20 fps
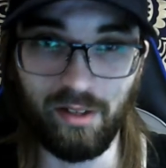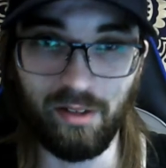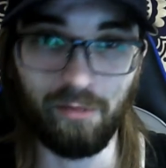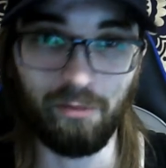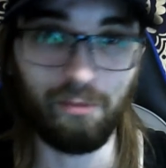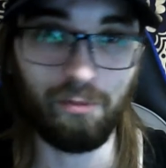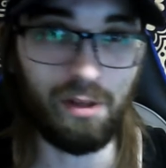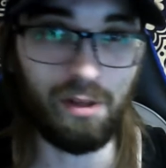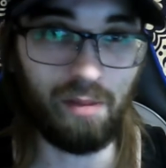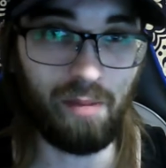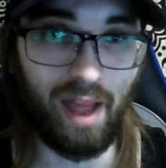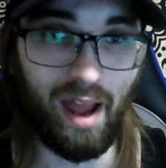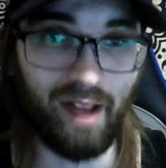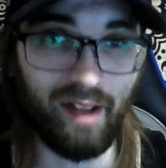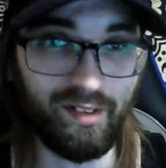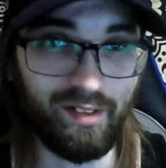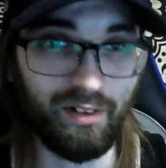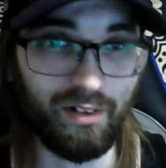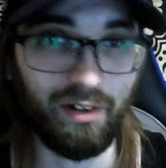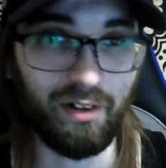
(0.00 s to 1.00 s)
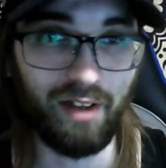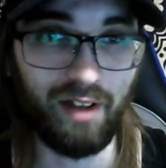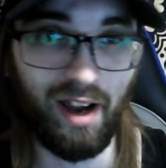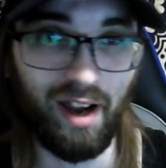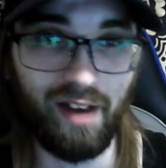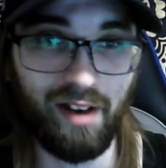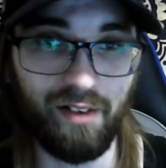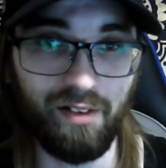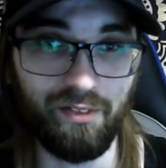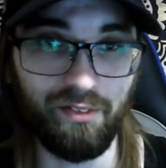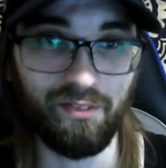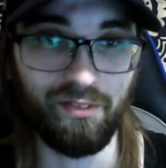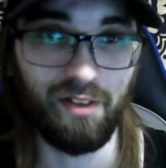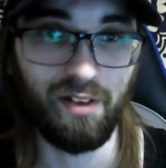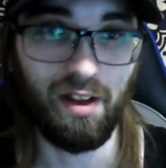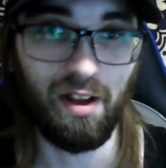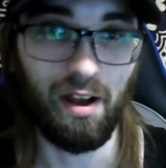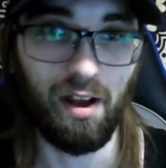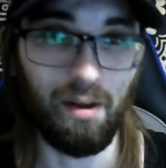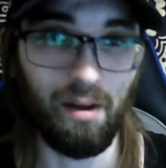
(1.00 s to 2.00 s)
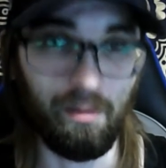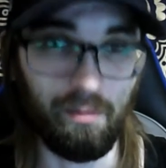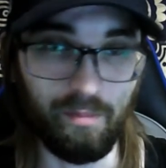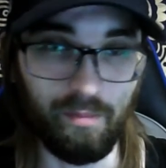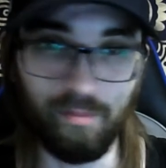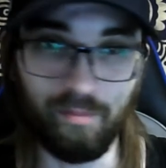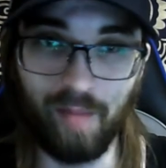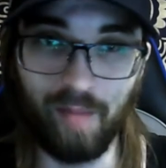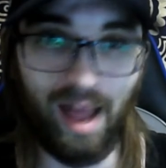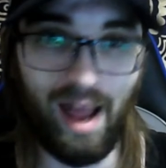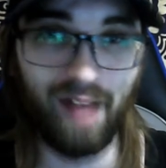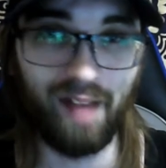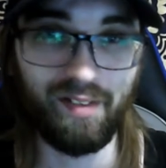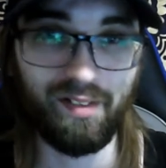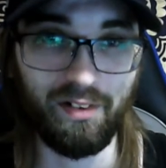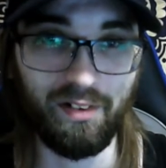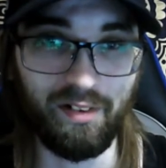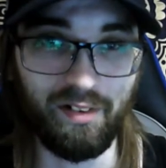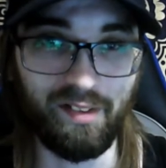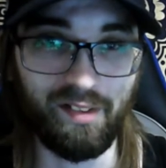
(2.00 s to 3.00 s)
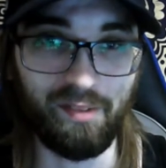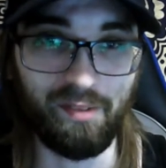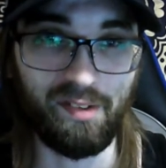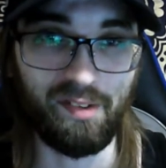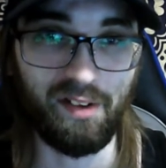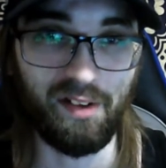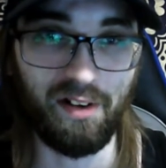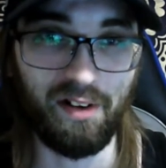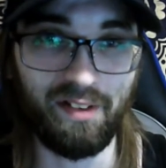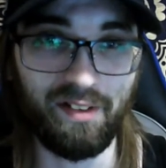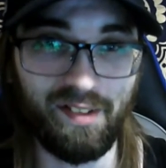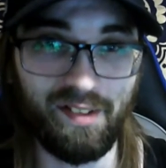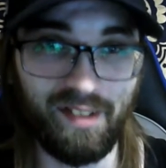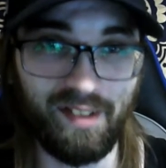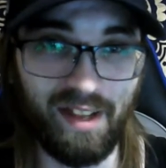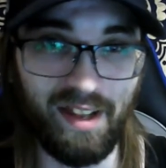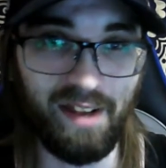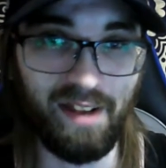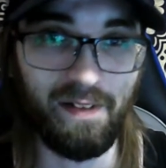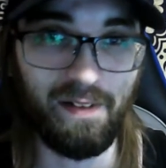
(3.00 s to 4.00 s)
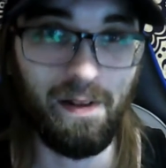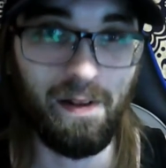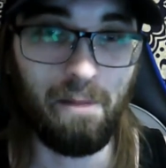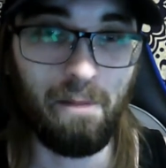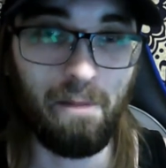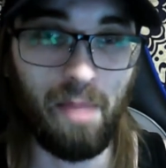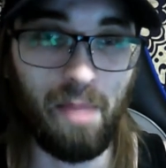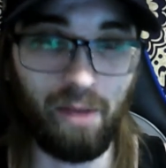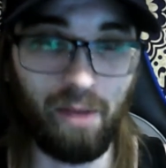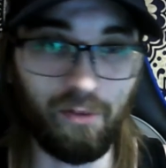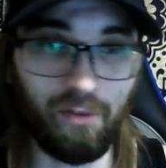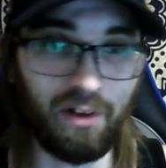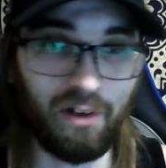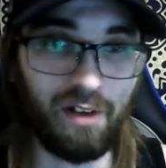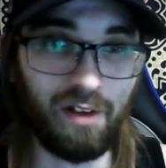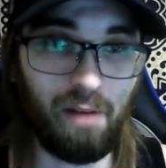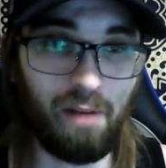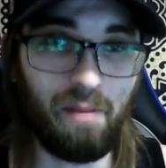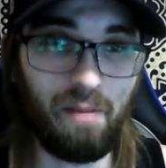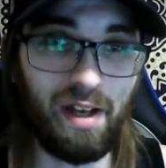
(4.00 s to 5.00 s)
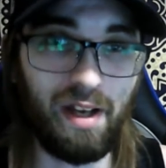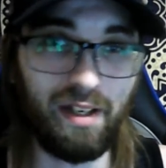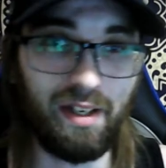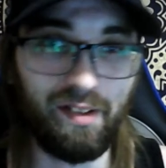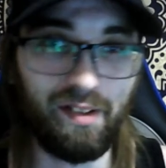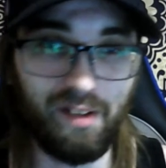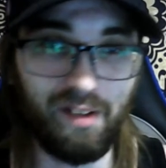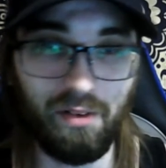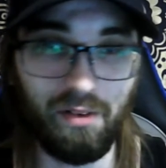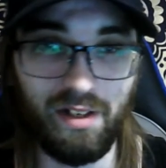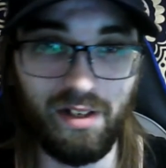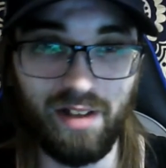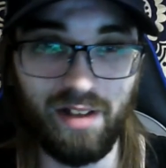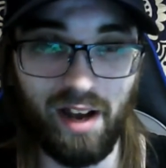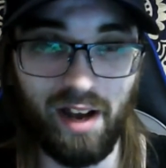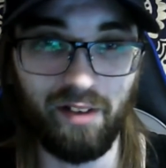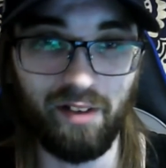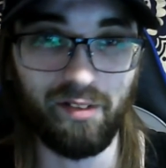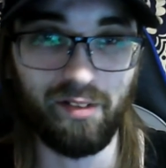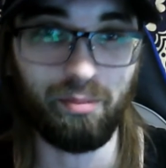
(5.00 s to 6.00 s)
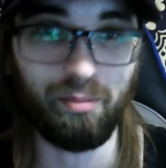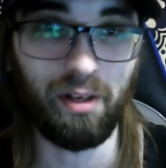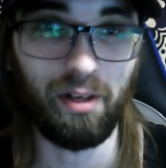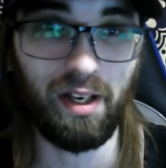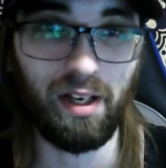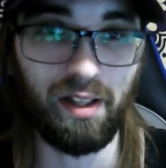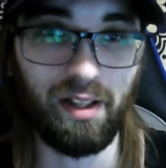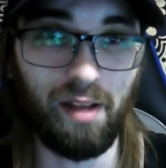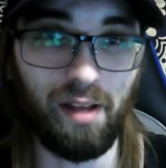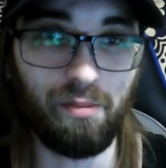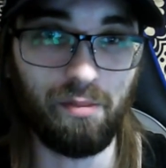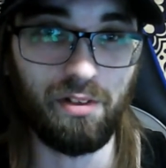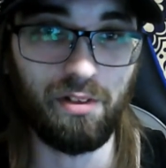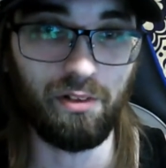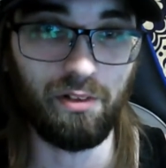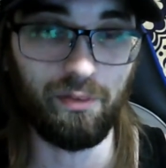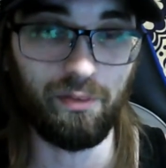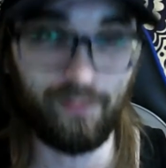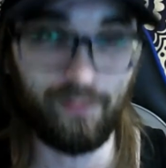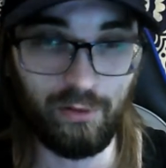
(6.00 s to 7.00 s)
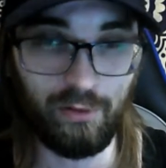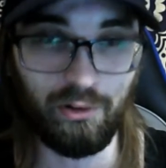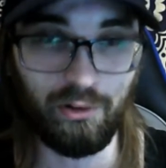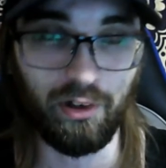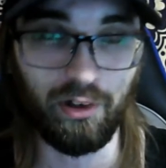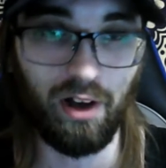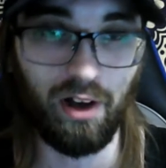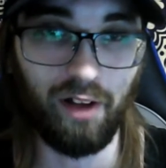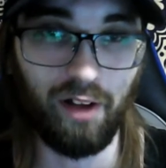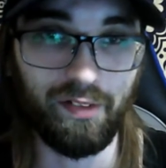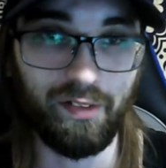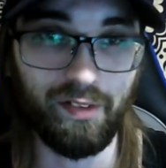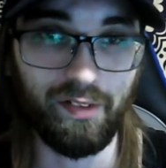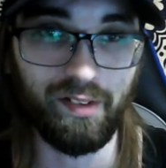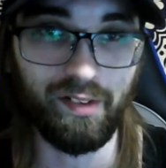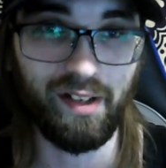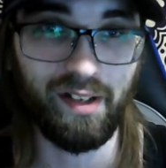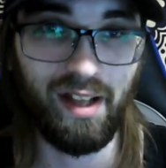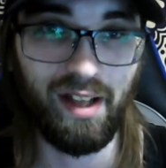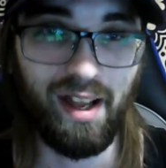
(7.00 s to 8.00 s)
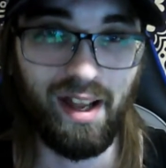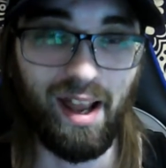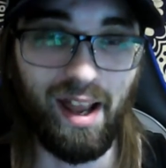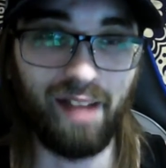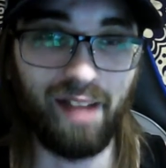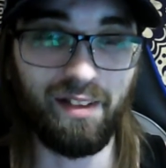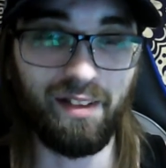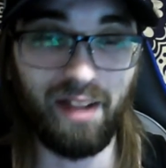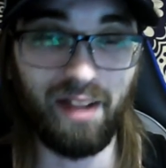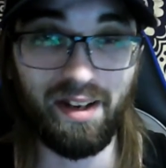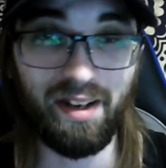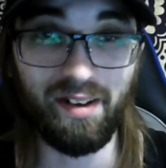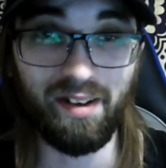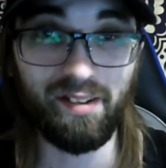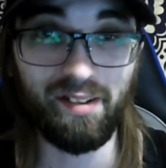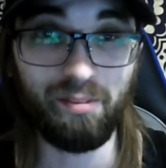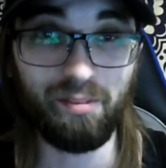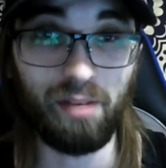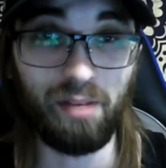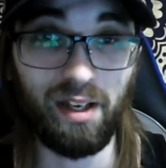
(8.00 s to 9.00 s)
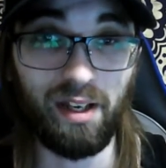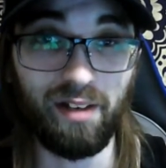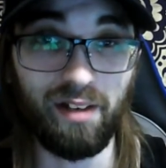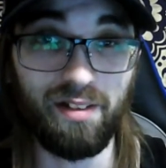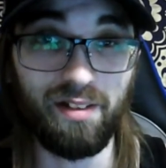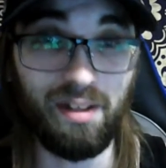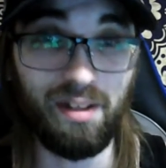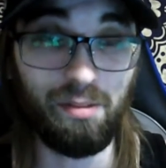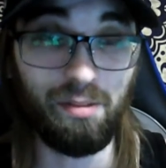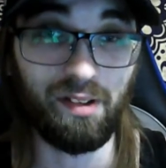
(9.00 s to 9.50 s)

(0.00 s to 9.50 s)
remaster kind of masters of sorts. They have worked on many Sony titles, bringing them to future consoles, and the latest, being Demon's